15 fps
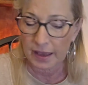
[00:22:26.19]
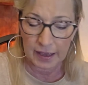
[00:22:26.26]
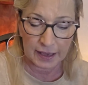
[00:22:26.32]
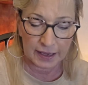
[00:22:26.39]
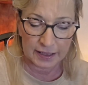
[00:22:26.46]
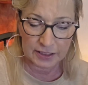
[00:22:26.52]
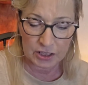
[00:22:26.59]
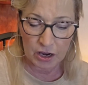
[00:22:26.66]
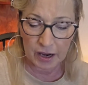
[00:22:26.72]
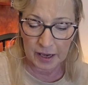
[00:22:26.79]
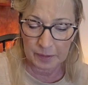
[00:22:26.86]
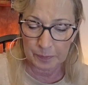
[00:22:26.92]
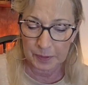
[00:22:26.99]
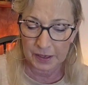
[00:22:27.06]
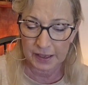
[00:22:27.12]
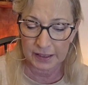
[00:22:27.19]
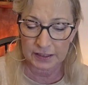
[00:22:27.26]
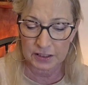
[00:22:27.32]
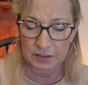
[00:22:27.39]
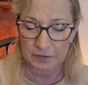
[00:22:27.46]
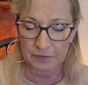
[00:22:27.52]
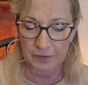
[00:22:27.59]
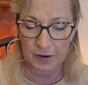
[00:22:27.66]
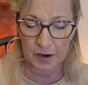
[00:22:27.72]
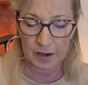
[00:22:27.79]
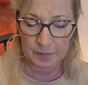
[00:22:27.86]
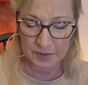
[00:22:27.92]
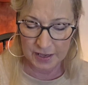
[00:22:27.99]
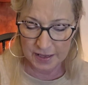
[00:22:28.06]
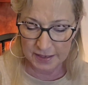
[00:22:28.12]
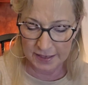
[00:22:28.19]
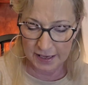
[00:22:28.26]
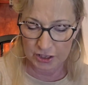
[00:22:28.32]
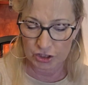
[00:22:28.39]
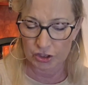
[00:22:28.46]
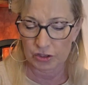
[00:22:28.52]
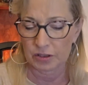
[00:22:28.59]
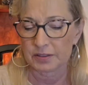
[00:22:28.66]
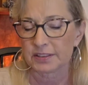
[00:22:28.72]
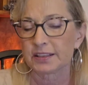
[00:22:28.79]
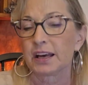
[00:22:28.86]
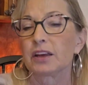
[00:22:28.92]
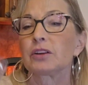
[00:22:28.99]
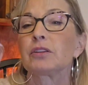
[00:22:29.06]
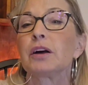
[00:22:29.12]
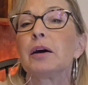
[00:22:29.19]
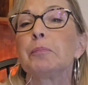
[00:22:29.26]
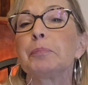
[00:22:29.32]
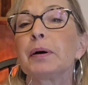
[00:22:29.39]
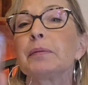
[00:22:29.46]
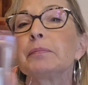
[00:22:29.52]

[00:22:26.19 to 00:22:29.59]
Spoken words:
and I picked from Sensational's Cuddle Up.